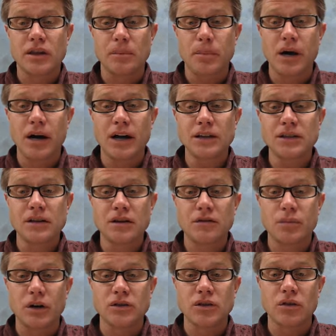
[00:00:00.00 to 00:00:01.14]
and the
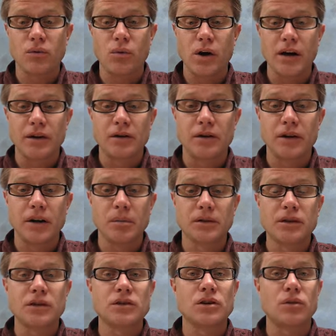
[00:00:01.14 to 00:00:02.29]
positive parts of the water are able
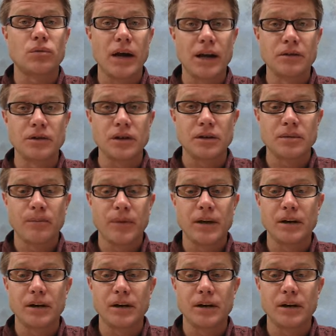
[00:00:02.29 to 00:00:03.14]
to surround it.